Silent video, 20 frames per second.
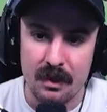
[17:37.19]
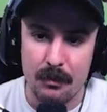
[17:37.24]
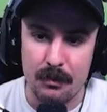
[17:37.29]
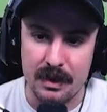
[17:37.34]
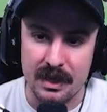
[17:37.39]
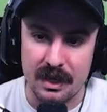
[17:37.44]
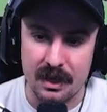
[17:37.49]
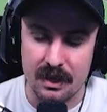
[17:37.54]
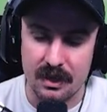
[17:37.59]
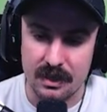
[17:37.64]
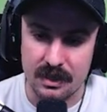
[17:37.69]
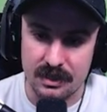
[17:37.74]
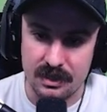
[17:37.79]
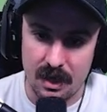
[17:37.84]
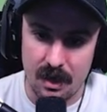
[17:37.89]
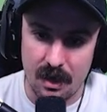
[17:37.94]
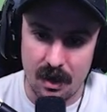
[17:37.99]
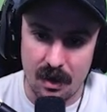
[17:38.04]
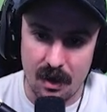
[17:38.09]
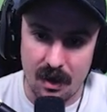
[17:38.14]
because
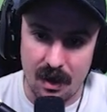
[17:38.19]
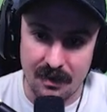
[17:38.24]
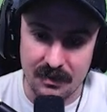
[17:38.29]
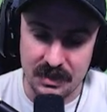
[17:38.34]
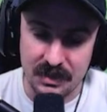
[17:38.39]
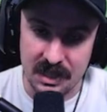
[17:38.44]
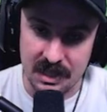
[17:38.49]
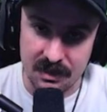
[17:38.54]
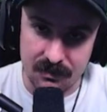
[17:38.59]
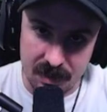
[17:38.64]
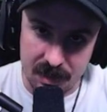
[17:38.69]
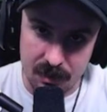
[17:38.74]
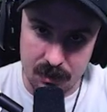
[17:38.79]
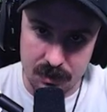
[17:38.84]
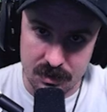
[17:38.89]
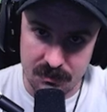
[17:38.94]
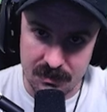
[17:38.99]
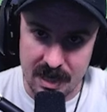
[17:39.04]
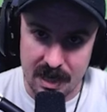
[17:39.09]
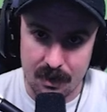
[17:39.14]
I've seen the
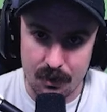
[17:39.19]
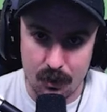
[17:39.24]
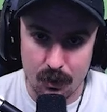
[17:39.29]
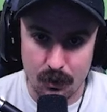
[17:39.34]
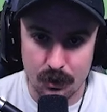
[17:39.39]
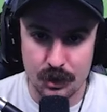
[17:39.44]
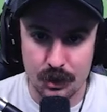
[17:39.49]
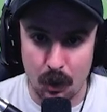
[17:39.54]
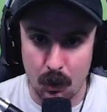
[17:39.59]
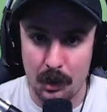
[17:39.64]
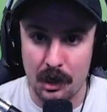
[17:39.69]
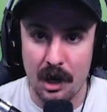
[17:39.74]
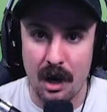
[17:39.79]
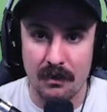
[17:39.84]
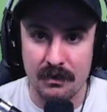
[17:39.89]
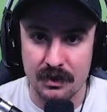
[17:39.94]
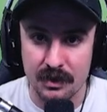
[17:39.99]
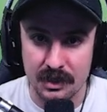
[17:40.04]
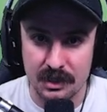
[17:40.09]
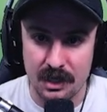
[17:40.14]
videos of the arrows skirting
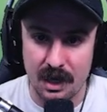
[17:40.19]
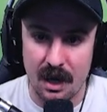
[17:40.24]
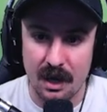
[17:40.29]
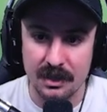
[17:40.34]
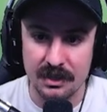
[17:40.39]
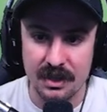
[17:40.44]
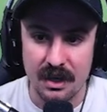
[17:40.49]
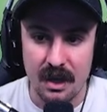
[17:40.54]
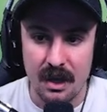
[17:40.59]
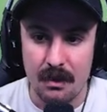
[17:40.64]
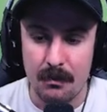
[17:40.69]
off to the sides,